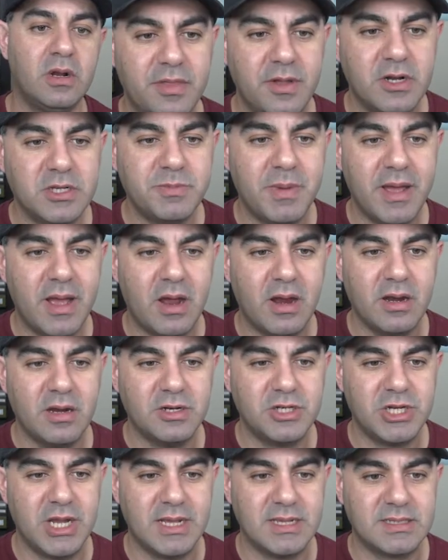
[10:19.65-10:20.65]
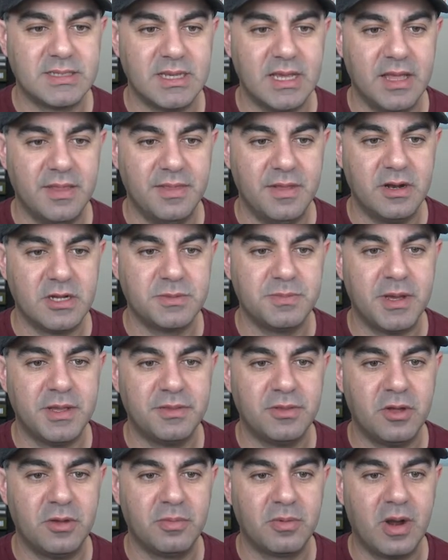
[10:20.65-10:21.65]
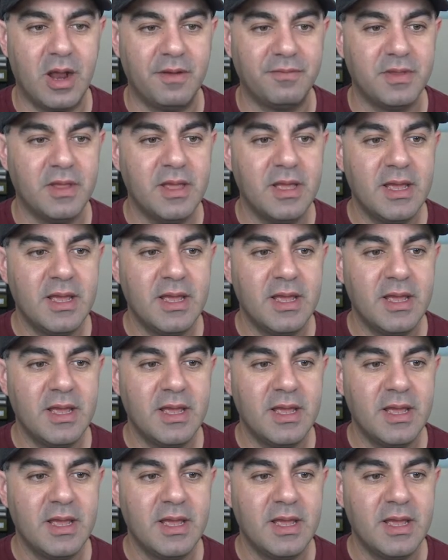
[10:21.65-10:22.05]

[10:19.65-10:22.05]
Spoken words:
There's my Iron Chest and there's my Thumbcraft.